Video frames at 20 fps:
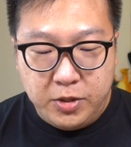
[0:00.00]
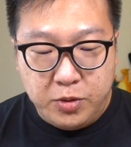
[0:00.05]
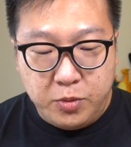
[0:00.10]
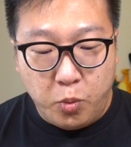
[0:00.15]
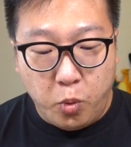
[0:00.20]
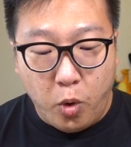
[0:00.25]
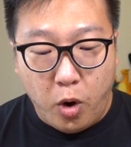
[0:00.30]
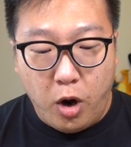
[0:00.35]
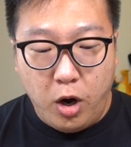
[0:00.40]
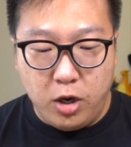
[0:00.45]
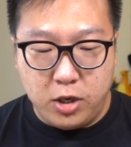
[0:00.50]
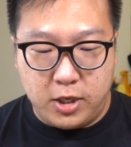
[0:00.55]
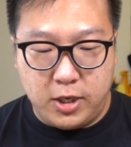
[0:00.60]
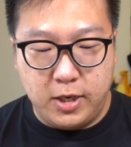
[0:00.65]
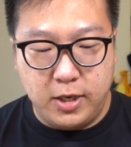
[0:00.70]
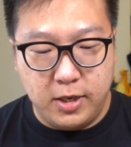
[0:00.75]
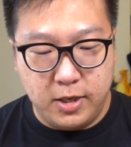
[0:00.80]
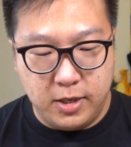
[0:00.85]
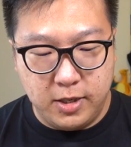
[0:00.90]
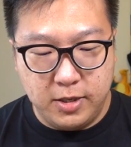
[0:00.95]
walk
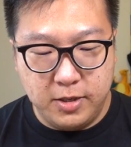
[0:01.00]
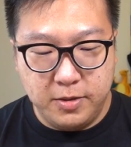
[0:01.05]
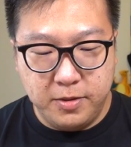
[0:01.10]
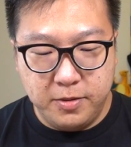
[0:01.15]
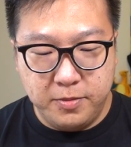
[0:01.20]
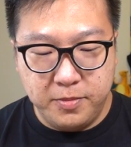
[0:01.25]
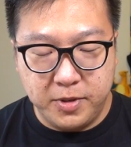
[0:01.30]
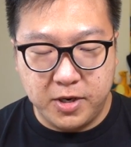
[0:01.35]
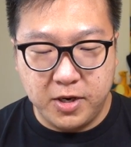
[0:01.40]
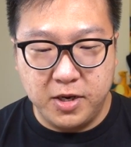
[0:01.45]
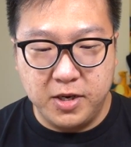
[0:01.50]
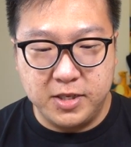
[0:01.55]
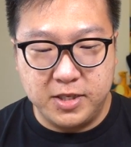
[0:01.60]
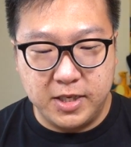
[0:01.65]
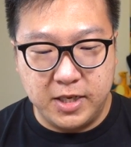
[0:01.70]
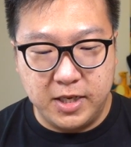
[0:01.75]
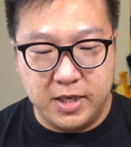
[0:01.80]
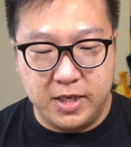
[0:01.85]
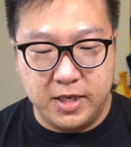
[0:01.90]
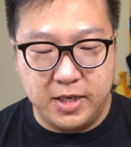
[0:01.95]
because
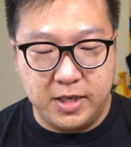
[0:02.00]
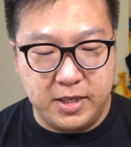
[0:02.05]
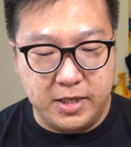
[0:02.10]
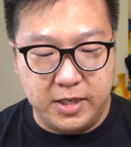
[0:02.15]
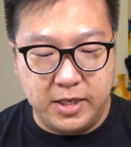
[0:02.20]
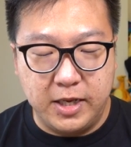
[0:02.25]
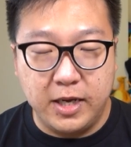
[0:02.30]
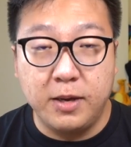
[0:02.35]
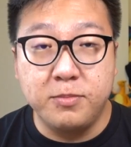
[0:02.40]
uh,